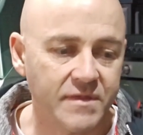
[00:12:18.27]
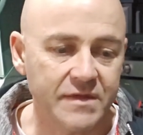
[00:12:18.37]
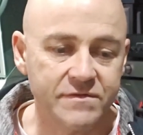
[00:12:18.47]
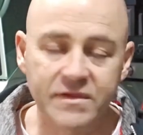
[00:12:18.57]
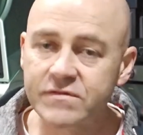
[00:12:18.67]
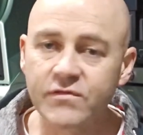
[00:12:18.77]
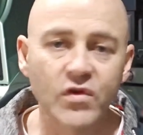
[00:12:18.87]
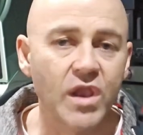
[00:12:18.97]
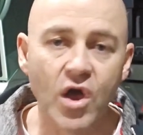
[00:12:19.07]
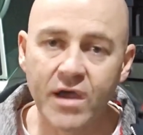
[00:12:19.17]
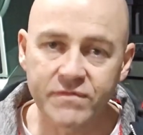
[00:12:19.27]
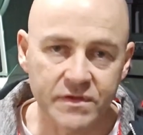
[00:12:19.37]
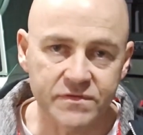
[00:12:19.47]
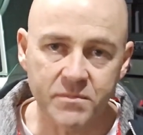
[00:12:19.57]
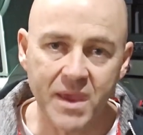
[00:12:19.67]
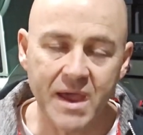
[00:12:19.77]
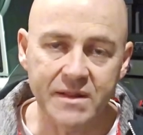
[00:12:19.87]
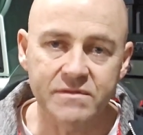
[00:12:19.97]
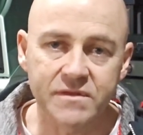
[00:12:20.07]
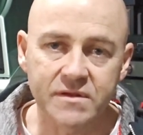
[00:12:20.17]
sense of aliveness about
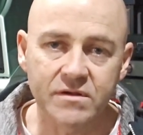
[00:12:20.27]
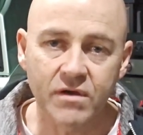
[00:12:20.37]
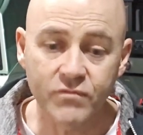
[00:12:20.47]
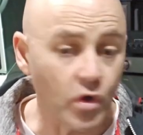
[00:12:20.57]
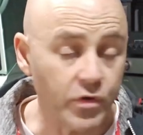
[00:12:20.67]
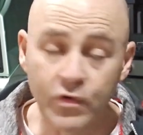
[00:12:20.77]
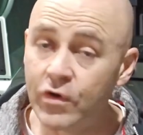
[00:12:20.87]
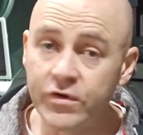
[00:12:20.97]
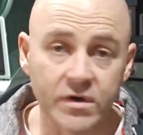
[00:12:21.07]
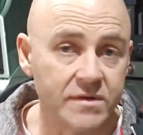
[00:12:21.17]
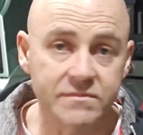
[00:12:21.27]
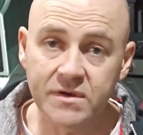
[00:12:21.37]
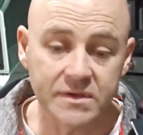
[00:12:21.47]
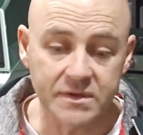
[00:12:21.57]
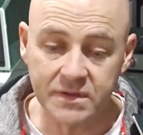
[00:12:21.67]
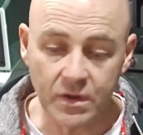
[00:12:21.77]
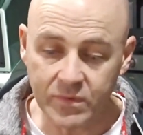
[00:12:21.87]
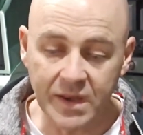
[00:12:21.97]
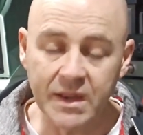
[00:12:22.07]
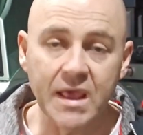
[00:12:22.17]
it that I've not heard
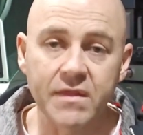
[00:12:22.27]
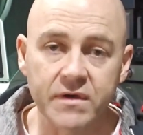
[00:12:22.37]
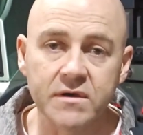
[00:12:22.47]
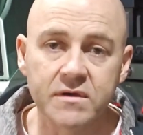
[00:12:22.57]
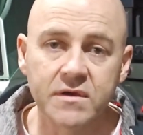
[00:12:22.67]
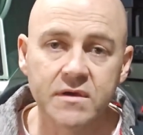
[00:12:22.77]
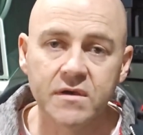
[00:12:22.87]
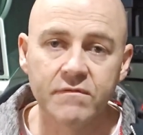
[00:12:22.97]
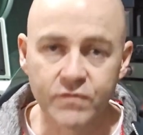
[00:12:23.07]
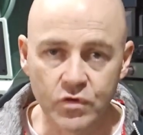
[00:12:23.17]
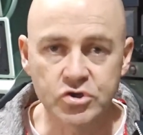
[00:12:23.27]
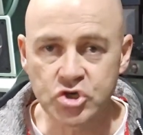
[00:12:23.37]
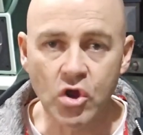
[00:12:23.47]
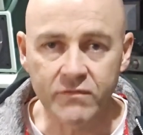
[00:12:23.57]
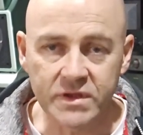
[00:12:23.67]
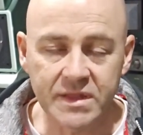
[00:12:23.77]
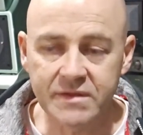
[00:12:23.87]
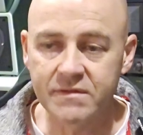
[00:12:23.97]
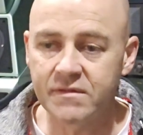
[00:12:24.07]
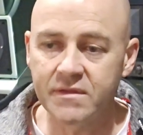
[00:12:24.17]
in any other version of it.
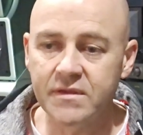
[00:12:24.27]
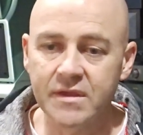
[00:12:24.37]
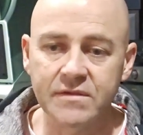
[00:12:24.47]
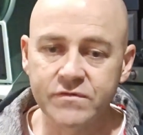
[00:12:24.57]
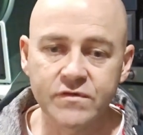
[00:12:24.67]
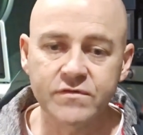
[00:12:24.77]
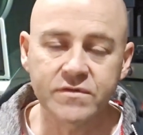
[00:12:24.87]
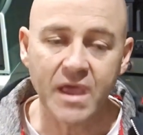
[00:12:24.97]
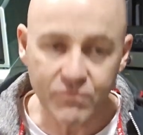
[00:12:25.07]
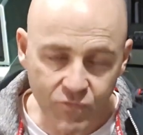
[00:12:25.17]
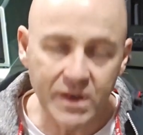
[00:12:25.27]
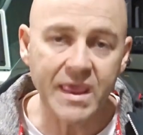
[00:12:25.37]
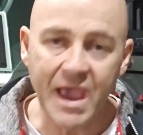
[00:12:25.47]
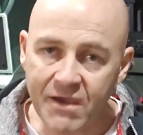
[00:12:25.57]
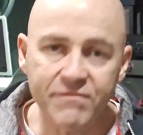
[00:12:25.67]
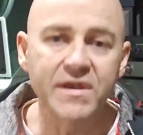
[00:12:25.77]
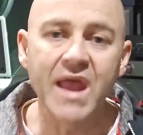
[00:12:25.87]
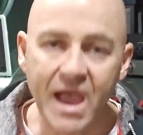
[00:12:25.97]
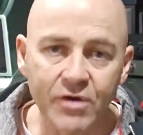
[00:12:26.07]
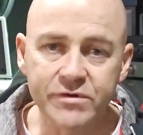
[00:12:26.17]
It just, they really have
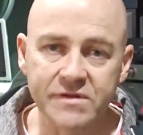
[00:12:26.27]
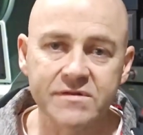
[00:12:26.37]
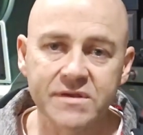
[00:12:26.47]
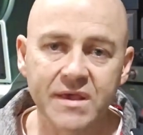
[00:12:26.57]
nailed it.